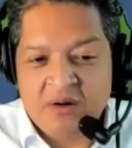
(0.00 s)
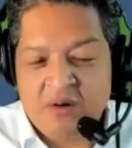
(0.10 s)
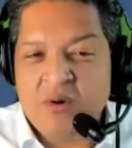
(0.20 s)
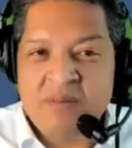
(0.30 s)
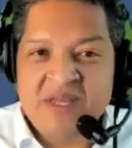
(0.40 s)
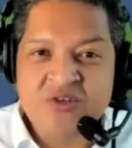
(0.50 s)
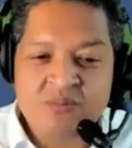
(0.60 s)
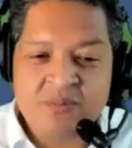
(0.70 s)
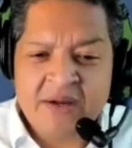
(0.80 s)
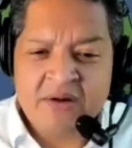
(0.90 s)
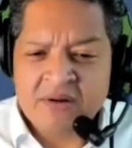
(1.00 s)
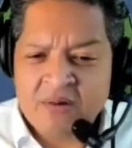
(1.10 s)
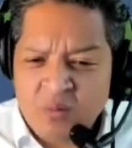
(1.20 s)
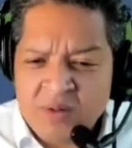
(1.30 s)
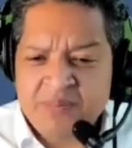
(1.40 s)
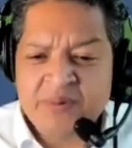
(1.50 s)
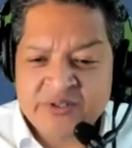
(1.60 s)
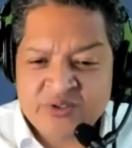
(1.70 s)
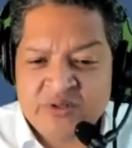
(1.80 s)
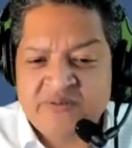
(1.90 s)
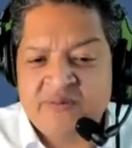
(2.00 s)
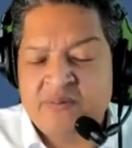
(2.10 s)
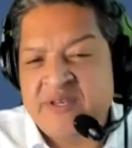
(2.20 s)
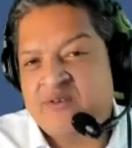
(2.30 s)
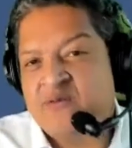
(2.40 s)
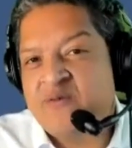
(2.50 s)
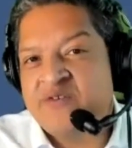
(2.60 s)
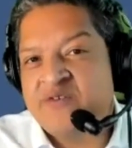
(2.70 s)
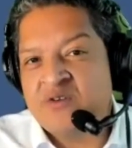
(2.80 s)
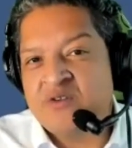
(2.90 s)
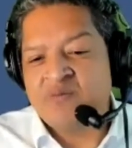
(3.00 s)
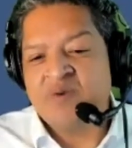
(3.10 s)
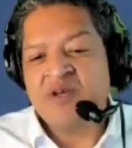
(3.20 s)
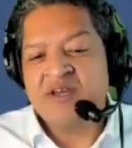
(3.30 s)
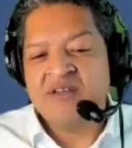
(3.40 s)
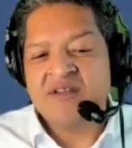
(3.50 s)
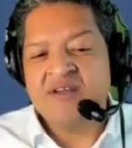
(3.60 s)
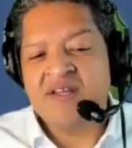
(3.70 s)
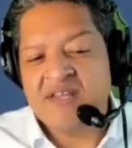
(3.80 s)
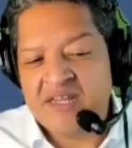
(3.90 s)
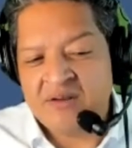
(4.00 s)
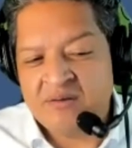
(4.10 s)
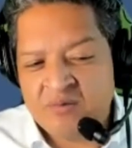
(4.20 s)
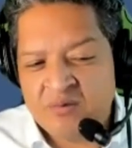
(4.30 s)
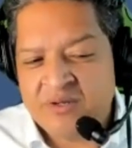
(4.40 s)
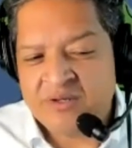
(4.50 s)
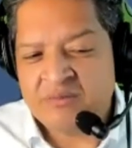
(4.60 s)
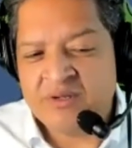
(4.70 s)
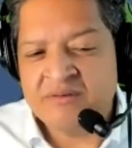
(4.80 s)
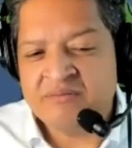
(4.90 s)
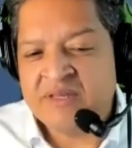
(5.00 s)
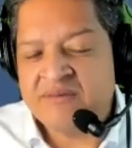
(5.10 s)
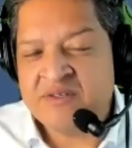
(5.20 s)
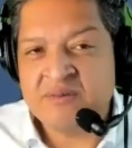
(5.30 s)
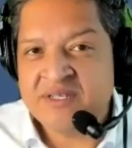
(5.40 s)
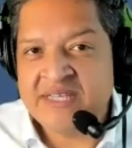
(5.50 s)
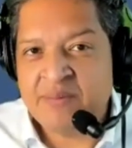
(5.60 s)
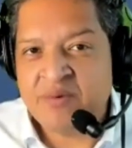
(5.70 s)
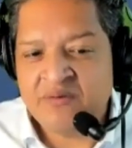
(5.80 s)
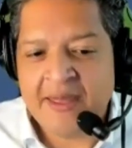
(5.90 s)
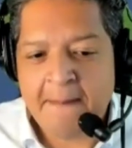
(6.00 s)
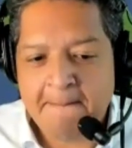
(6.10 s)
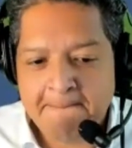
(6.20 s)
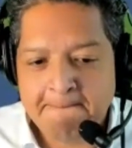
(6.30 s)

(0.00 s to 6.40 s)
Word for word: You know, what made you better? What sorts of a piece of advice you could leave behind, and you want to, you know, give us some example of that.